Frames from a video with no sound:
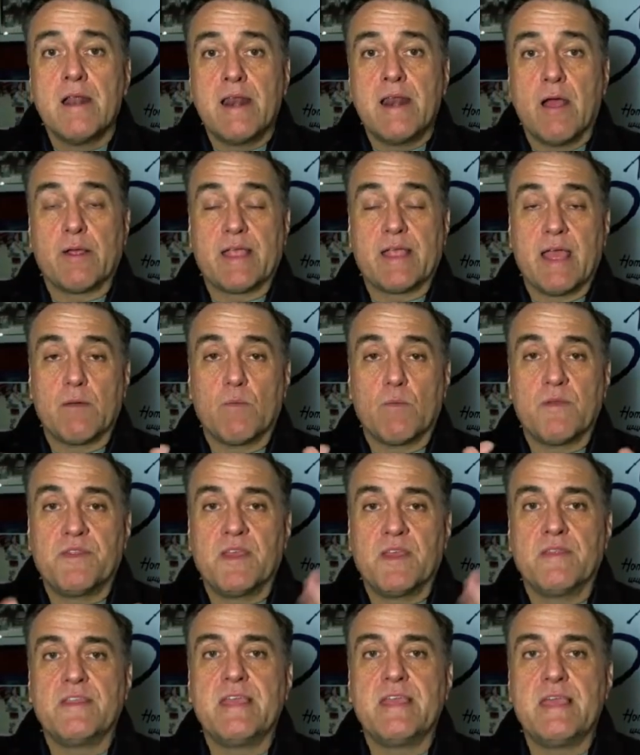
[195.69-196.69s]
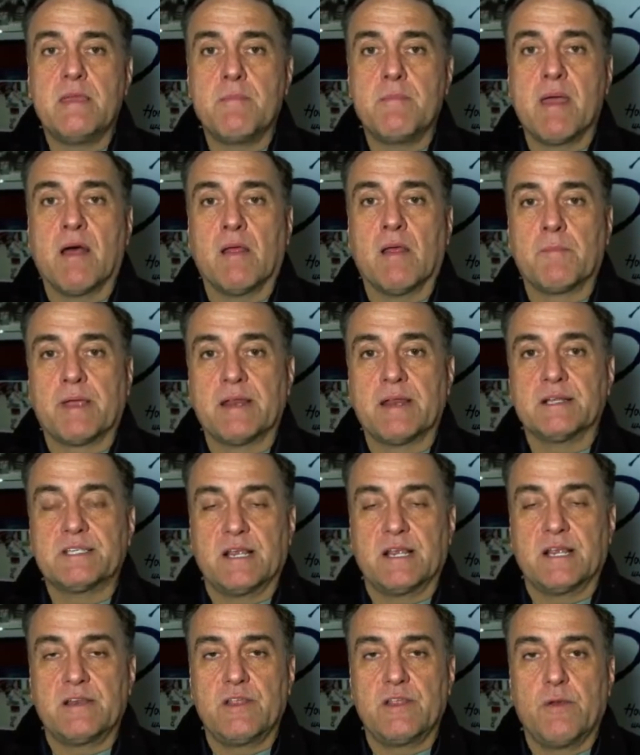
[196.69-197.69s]
Now again, within the email I'm gonna
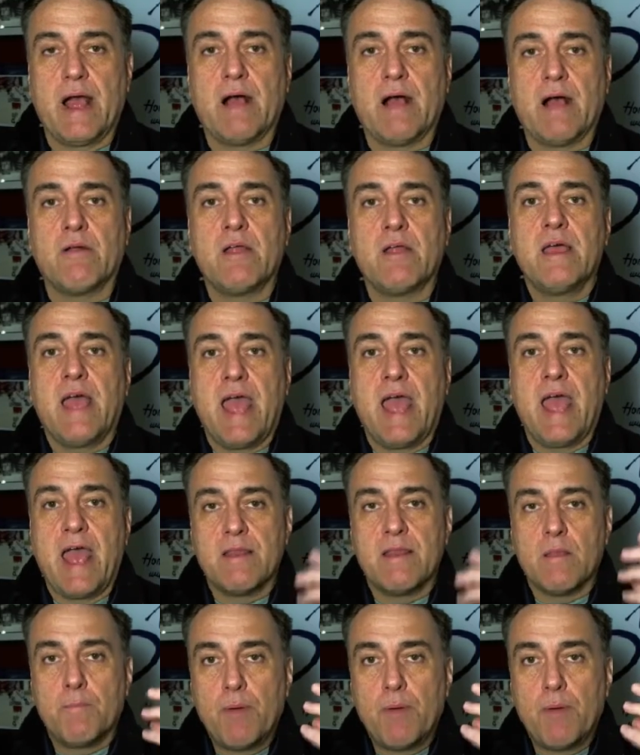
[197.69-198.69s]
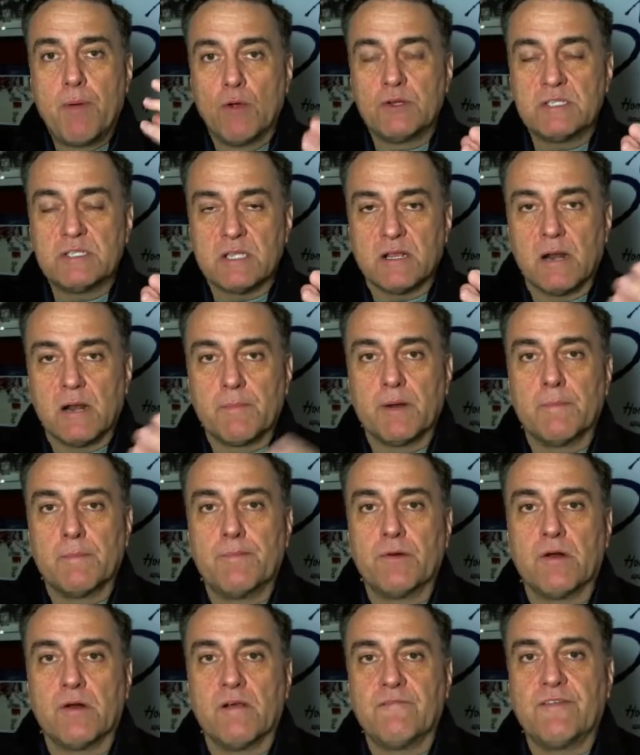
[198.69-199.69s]
send you out and the post that I'm
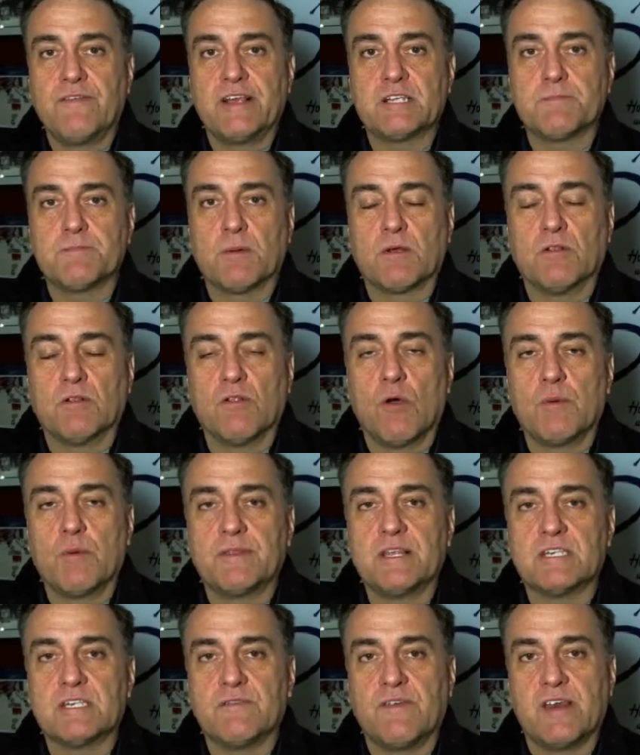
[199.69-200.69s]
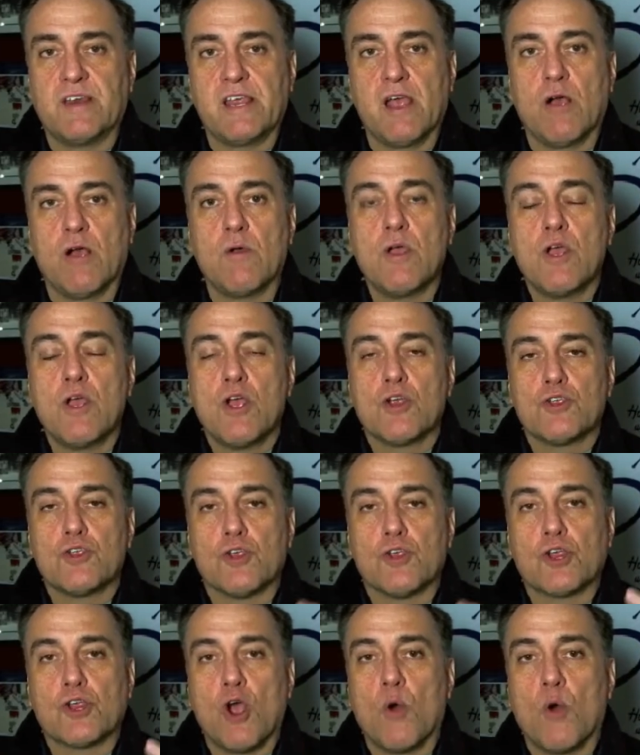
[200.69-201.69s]
gonna put on Facebook along with this video,
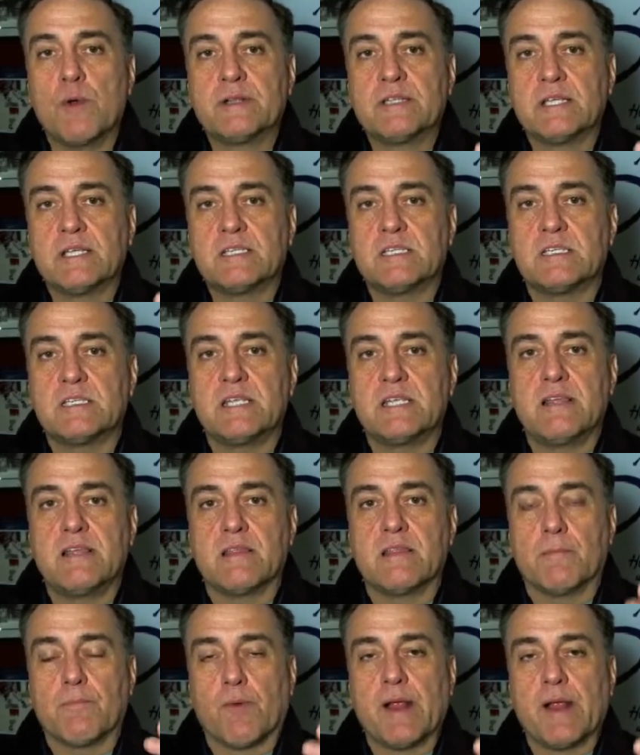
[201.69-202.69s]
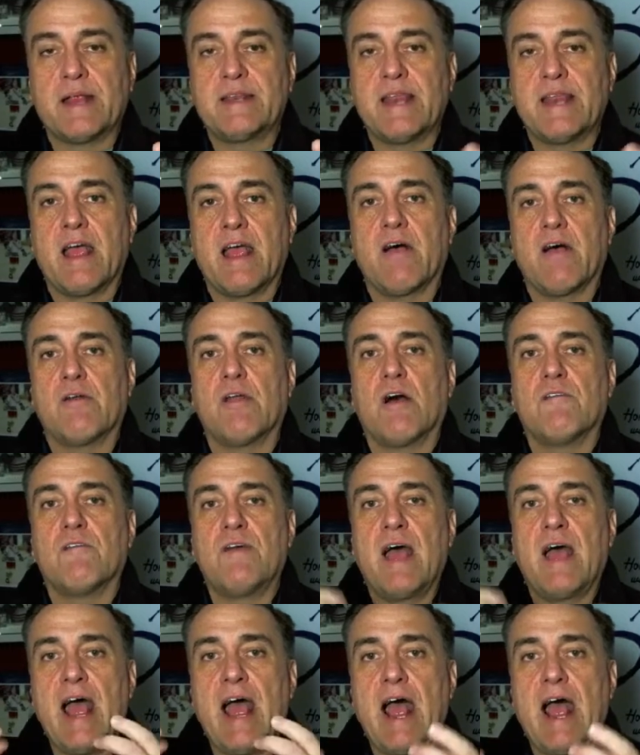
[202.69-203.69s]
you're going to see the breakdown of
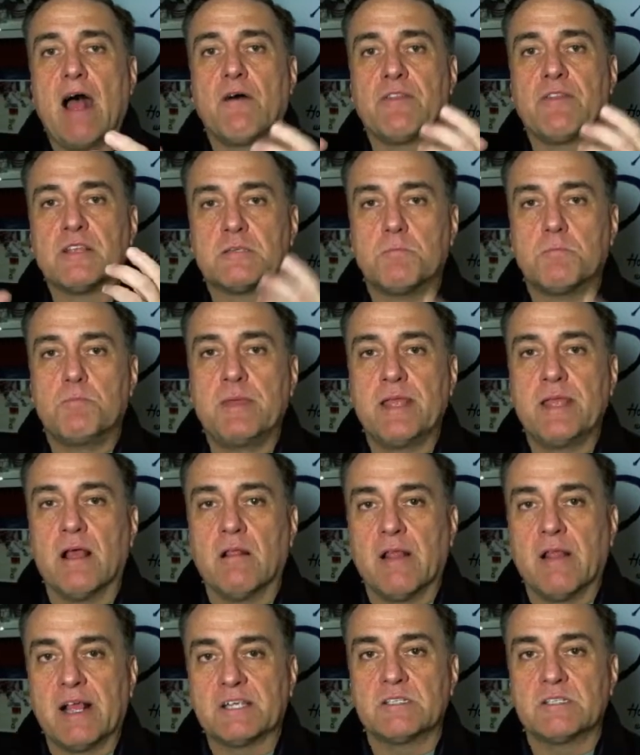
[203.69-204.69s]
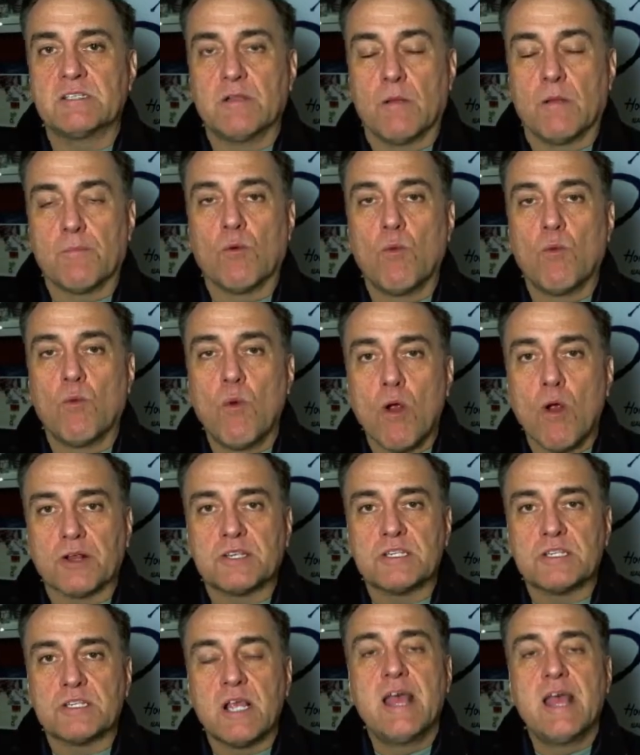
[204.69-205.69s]
how this BLS number
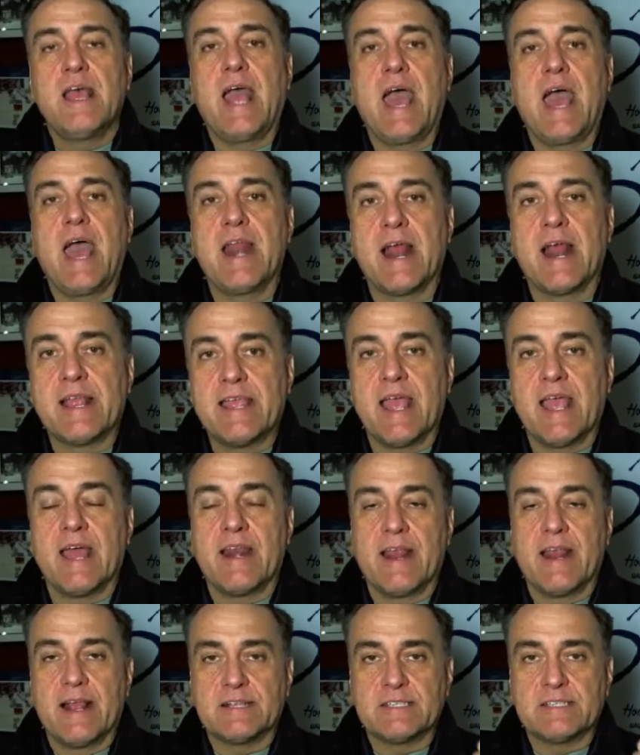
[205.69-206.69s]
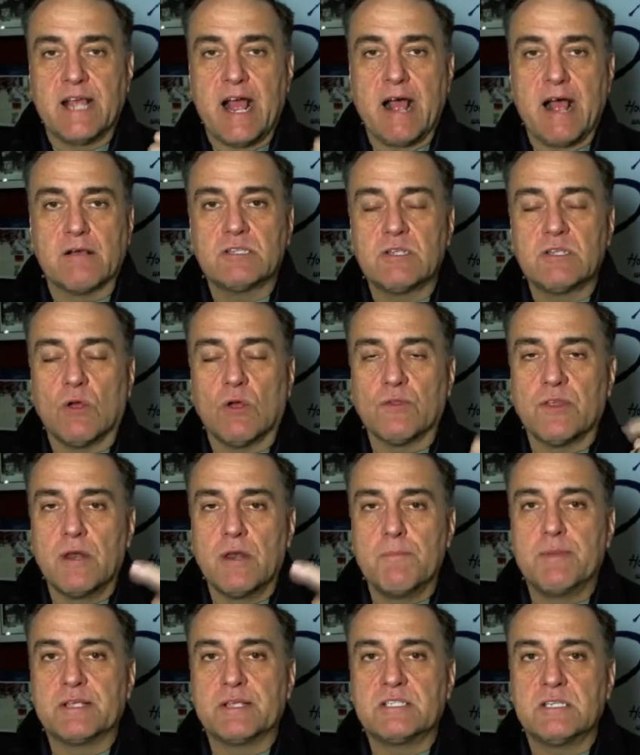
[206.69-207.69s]
works. And again, it's a household
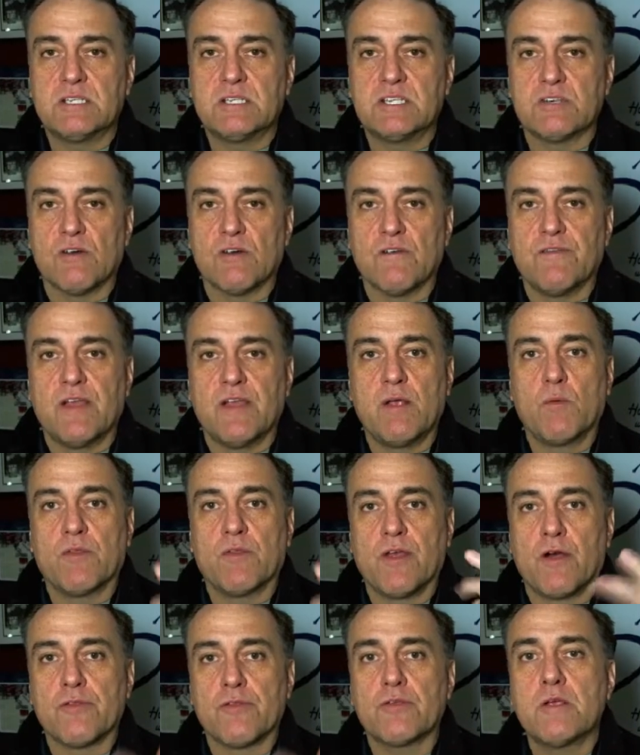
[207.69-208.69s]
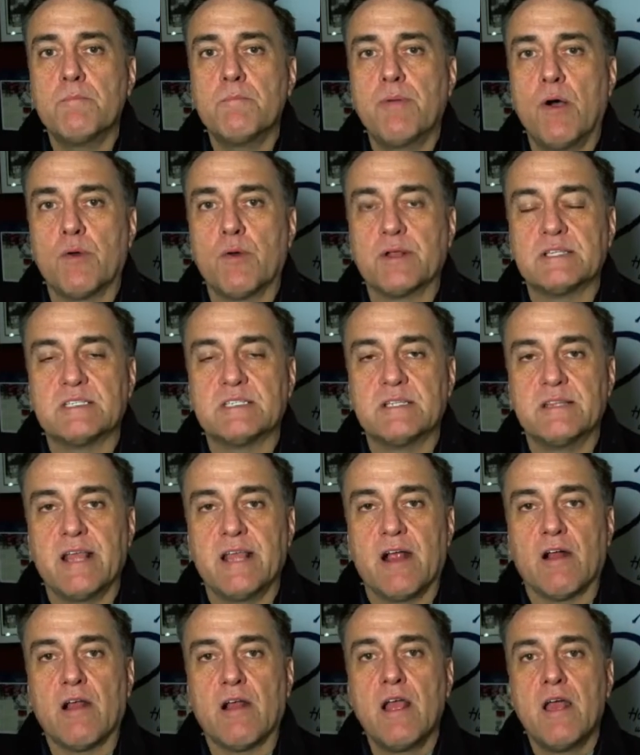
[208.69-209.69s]
and a business survey with other components in
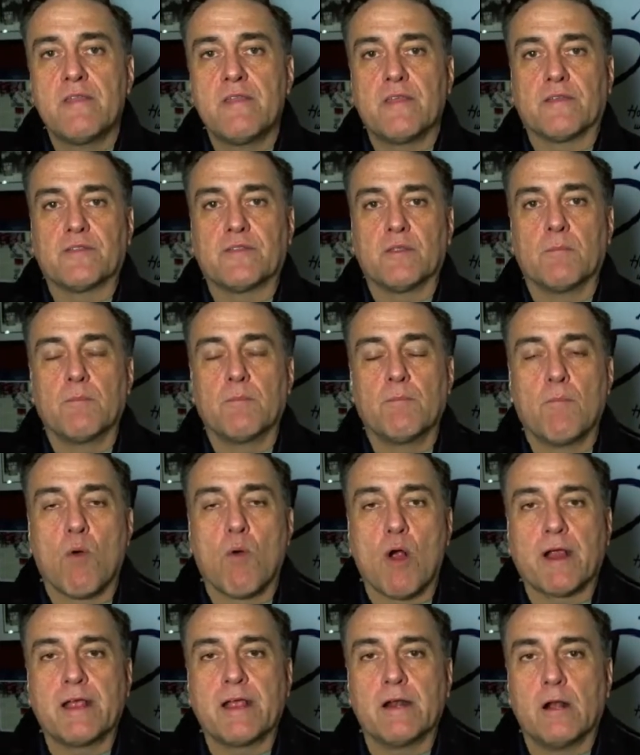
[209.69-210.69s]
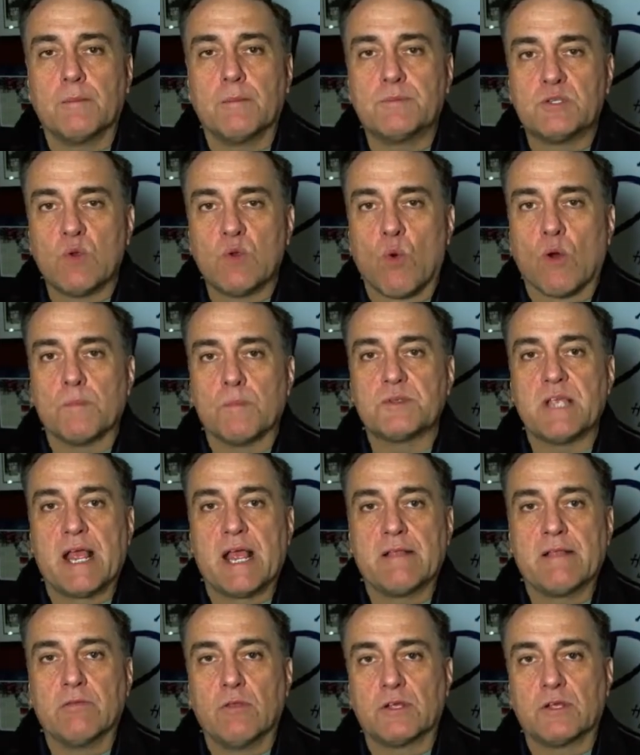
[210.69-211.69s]
there that the market absorbs
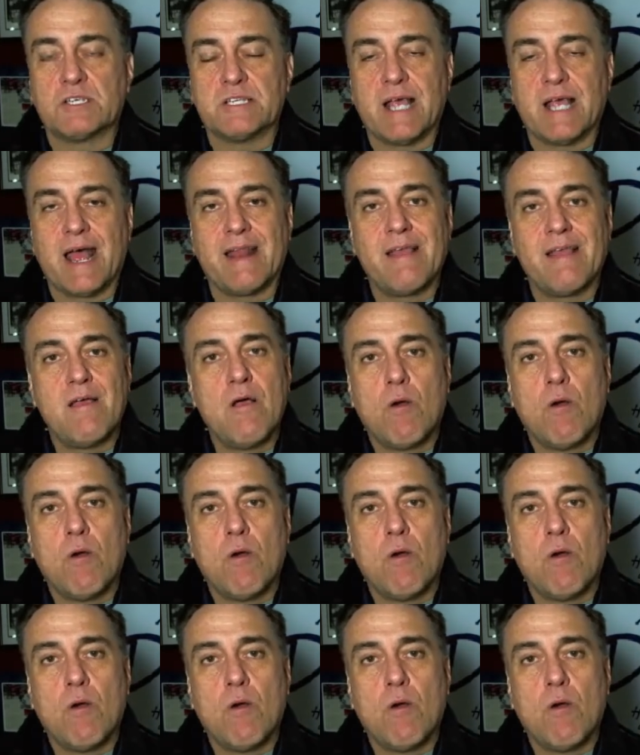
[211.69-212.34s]
and looks at.